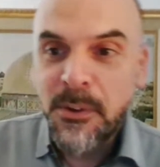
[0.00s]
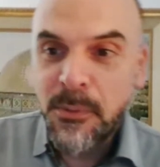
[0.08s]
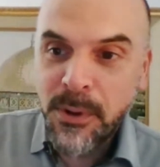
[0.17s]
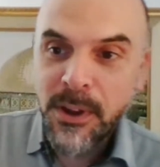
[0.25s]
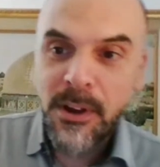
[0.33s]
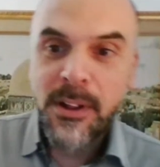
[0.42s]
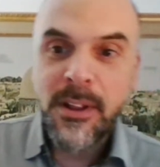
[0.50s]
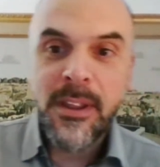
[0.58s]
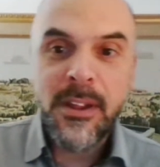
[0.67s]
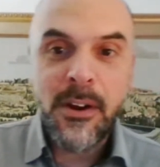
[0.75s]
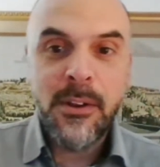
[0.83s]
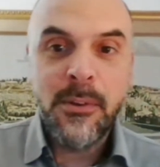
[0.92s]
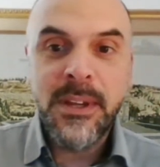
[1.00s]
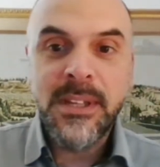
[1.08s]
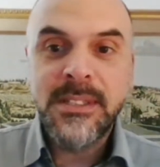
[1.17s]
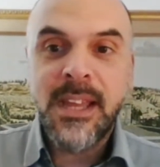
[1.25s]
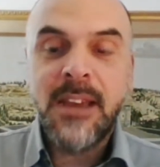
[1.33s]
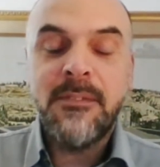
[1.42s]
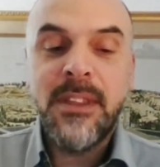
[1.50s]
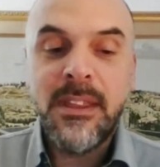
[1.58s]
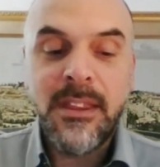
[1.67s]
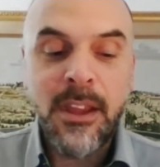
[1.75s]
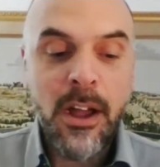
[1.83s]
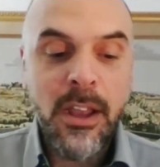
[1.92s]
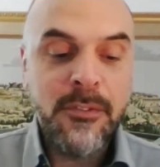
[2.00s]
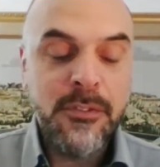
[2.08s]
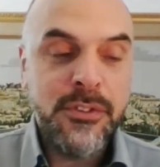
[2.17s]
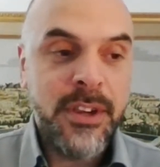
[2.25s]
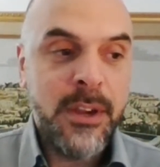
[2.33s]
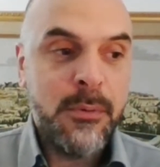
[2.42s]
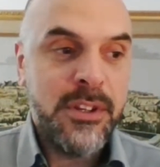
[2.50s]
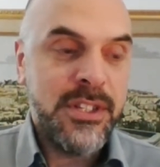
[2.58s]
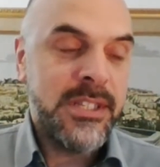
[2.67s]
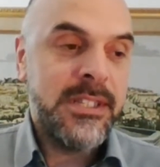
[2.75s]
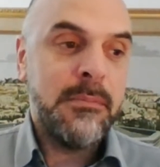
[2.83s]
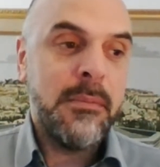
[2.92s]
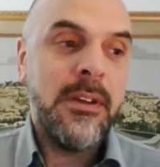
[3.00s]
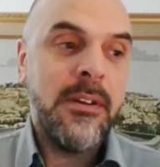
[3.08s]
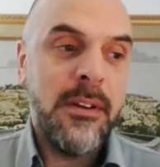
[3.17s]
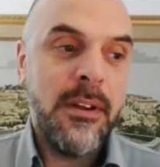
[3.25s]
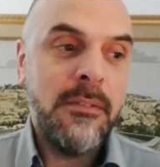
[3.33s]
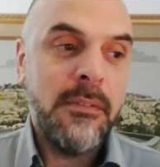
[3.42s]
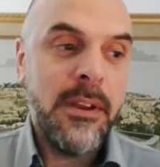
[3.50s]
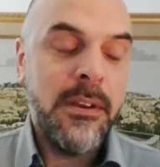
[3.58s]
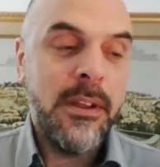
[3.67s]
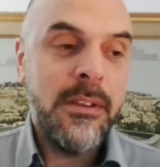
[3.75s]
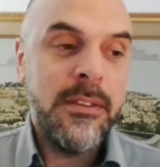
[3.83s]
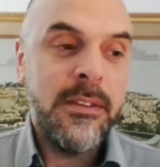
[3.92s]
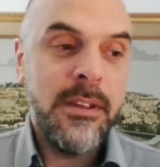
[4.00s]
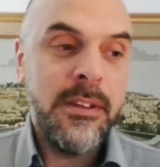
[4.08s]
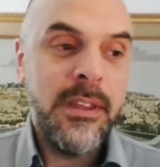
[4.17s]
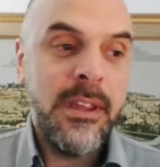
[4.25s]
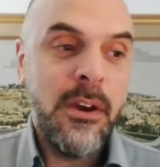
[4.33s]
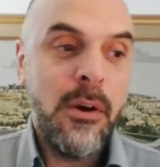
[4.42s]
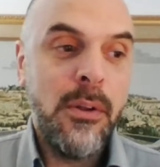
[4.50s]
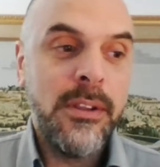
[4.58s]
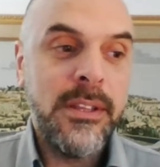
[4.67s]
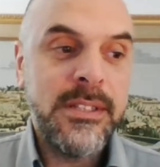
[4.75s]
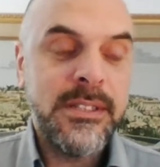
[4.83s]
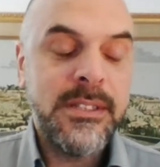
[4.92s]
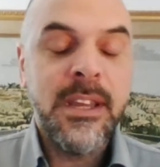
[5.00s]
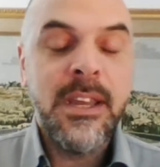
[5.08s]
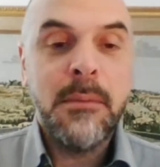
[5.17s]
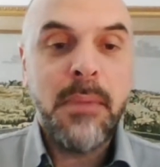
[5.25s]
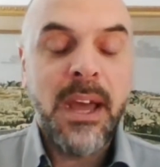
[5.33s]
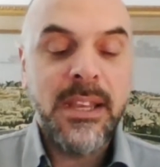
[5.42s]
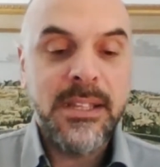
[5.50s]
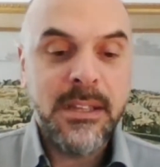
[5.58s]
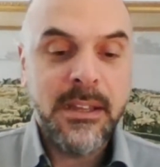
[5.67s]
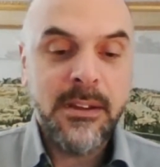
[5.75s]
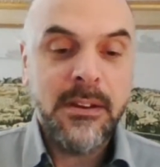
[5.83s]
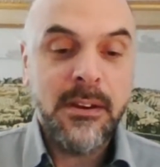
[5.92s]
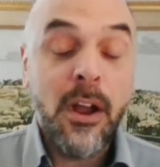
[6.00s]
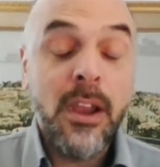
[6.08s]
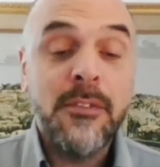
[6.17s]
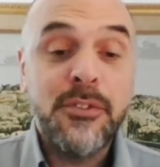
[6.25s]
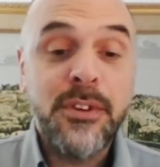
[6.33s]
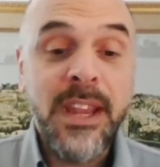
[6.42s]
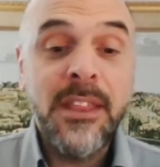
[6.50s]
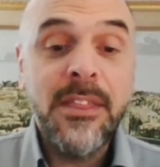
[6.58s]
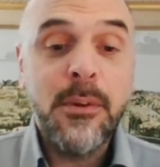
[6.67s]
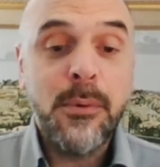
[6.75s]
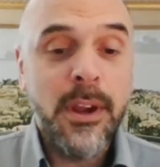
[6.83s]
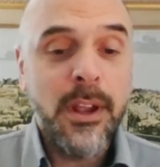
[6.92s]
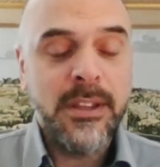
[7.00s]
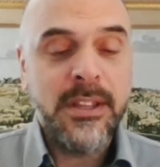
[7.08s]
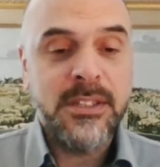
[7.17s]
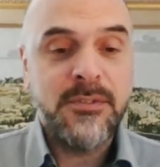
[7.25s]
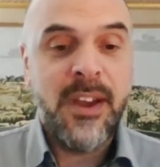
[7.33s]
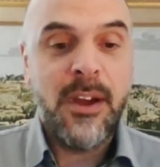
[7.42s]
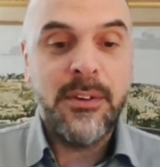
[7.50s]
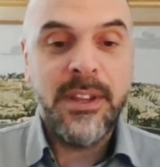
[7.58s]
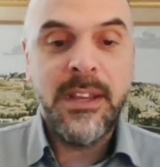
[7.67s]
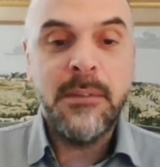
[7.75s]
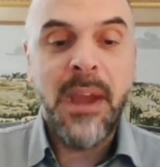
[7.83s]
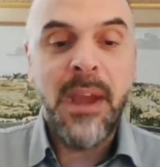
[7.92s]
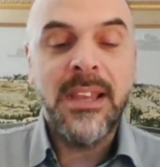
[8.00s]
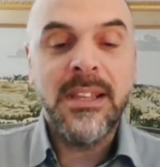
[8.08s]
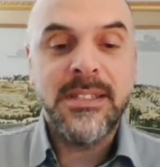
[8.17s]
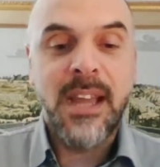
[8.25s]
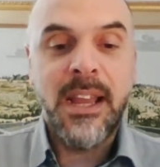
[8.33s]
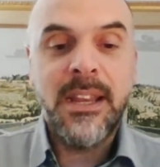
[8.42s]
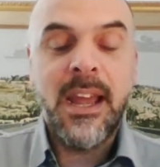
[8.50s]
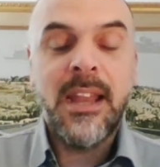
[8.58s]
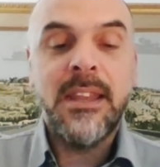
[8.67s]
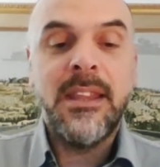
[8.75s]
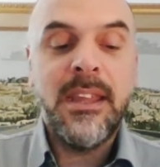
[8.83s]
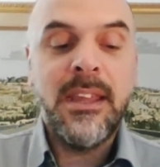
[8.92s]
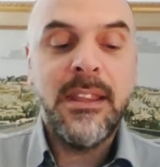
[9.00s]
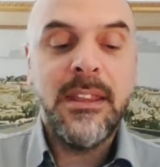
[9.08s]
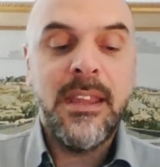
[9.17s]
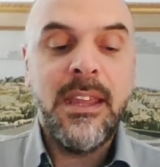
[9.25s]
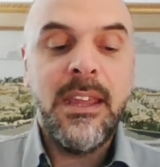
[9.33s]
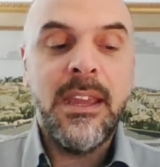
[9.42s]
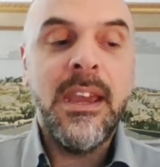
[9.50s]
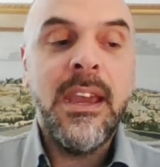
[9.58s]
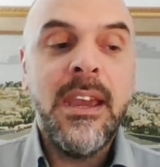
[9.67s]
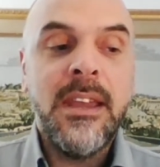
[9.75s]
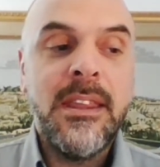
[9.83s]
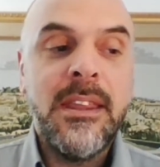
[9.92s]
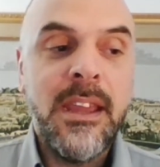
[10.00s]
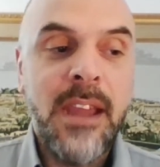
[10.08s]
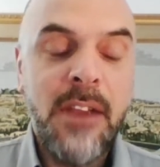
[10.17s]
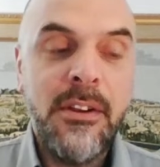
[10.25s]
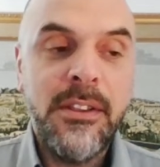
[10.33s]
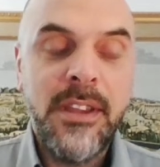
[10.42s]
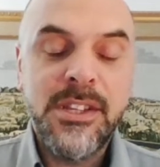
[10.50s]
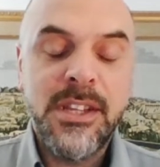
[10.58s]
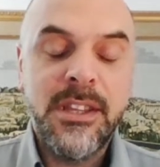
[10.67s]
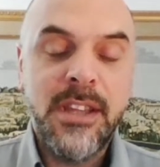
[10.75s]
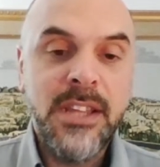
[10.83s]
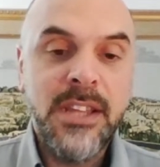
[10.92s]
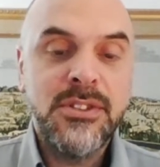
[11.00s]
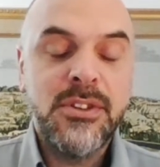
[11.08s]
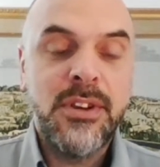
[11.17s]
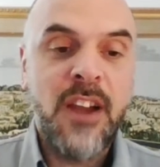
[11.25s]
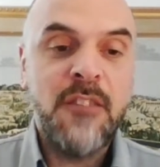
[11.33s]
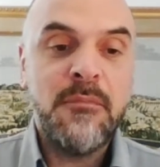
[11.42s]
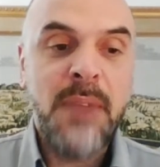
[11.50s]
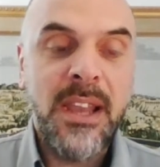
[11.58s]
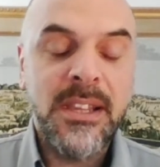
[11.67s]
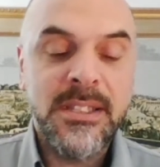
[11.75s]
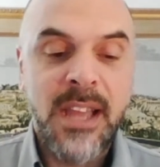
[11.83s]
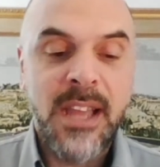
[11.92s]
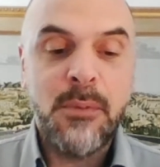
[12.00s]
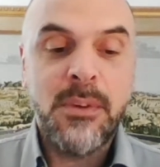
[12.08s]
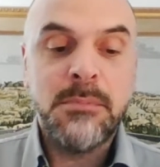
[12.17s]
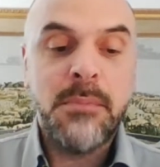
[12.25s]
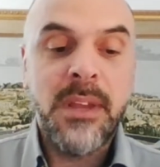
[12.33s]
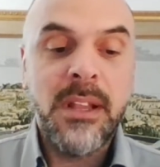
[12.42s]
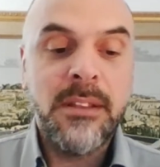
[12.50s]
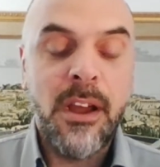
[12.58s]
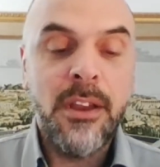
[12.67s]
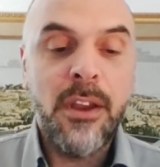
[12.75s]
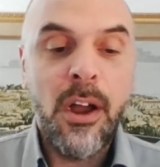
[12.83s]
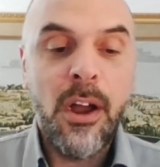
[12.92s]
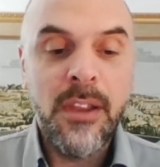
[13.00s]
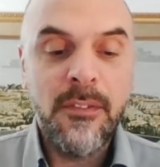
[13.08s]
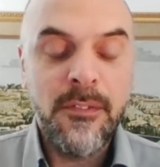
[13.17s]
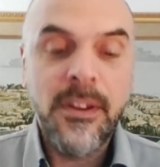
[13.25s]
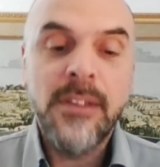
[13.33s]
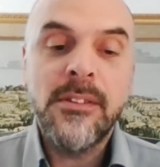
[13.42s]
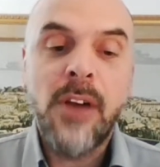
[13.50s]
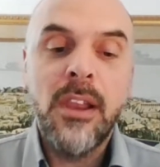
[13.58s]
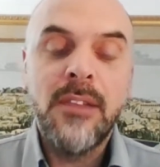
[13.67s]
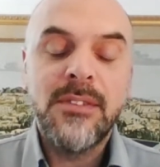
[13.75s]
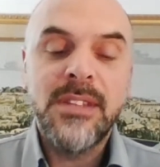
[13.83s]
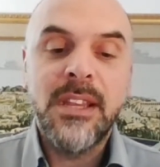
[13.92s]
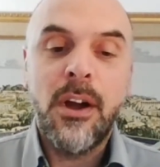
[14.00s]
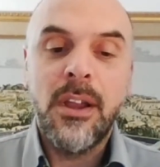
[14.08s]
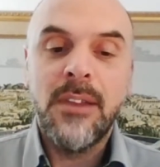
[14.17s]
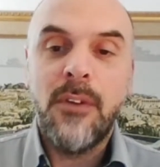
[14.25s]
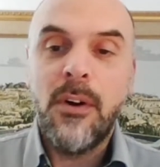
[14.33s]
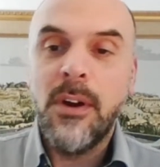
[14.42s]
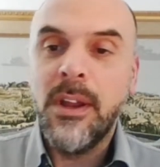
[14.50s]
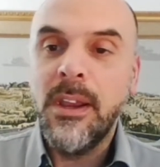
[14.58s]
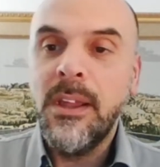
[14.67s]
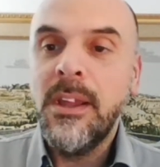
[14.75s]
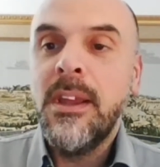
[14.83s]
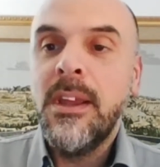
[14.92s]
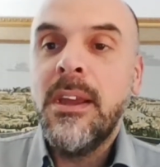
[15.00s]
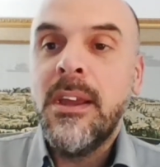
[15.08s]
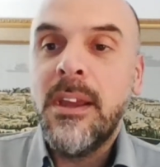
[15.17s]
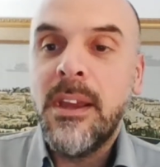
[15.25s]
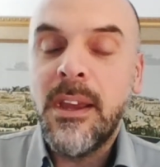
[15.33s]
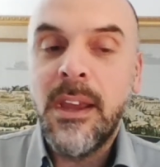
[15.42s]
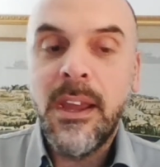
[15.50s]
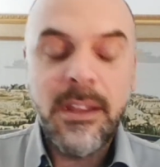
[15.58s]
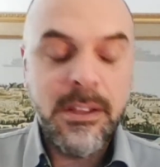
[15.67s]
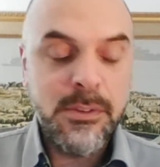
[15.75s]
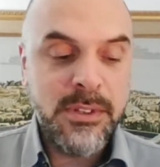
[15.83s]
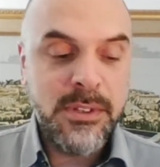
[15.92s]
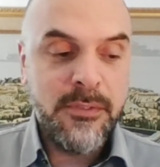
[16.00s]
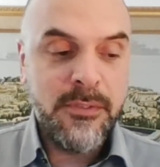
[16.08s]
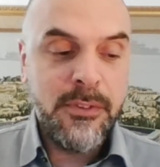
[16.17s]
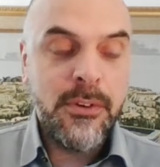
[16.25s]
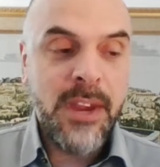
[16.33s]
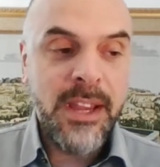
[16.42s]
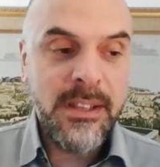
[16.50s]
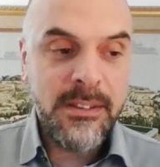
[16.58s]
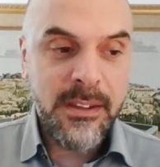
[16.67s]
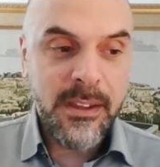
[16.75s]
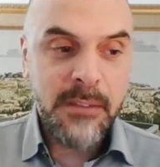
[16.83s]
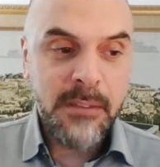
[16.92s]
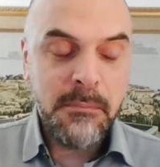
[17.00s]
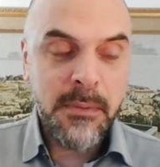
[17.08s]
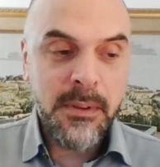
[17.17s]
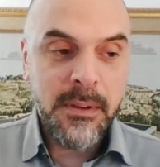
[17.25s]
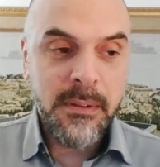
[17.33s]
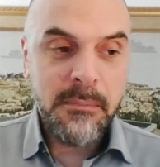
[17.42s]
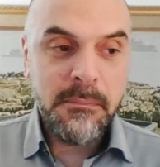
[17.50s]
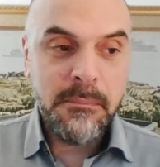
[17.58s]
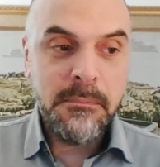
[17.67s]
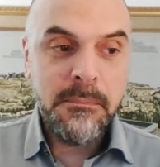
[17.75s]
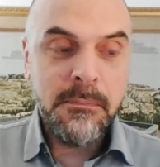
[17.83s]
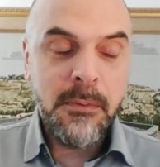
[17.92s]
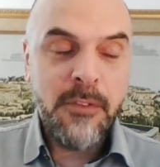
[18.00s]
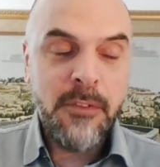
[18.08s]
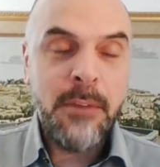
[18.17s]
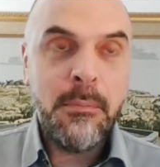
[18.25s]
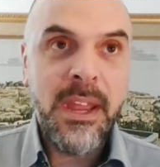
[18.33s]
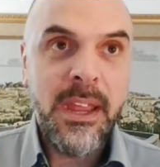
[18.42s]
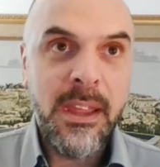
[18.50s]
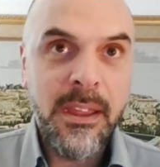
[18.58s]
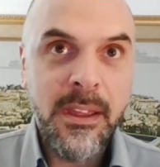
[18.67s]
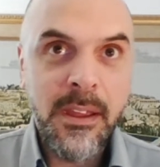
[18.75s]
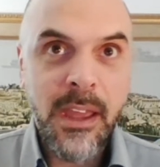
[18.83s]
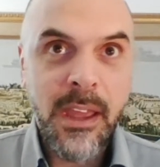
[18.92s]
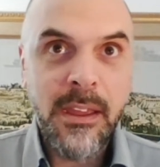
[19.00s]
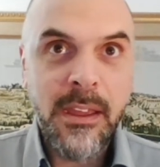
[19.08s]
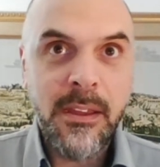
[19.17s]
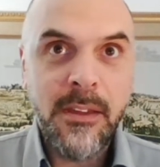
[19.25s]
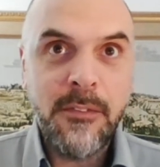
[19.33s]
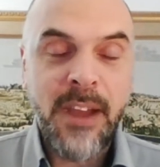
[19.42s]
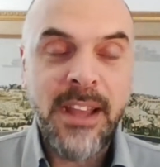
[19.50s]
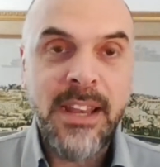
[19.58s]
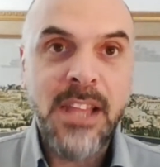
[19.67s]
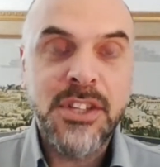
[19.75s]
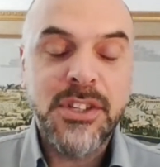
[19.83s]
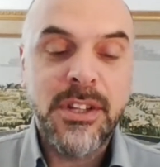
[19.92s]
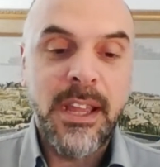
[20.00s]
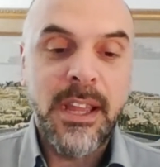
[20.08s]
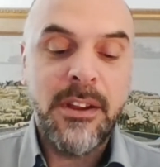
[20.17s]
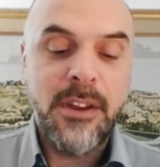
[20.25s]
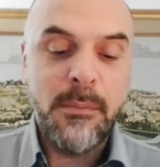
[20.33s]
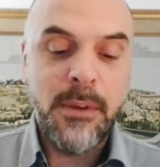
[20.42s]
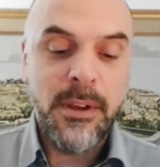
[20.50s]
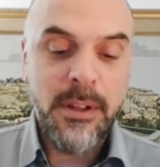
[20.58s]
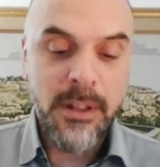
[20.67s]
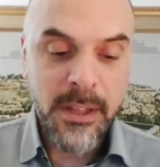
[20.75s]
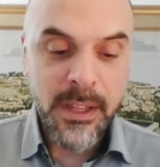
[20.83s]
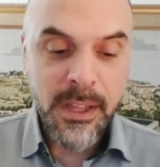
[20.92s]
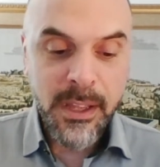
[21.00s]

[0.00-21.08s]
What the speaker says: We always have the olive tree, which is the oldest olive tree in the world, is found in Palestine, and the heritage and the history of Palestine was built on olives and olive oil, and this was a great, very big financial, economical